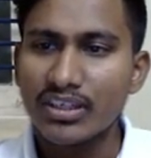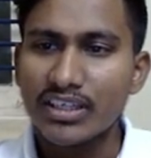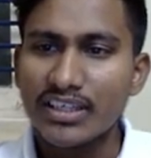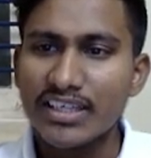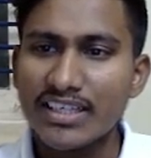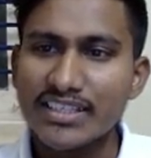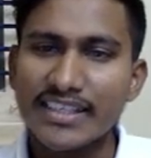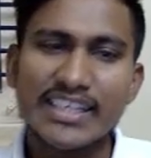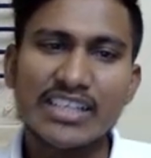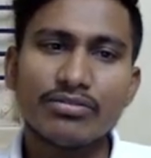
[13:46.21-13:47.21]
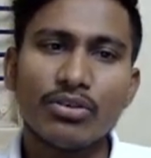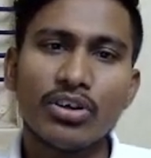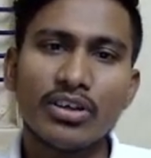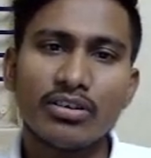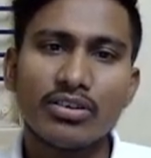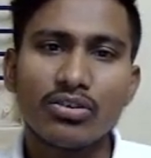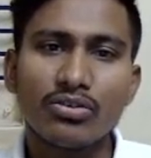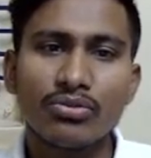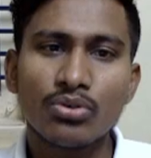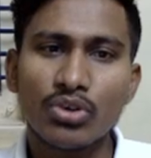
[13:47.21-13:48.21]
He is selling for
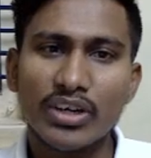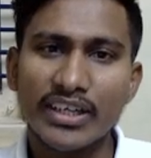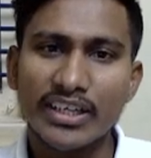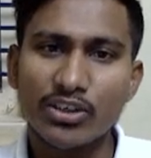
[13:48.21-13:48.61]
400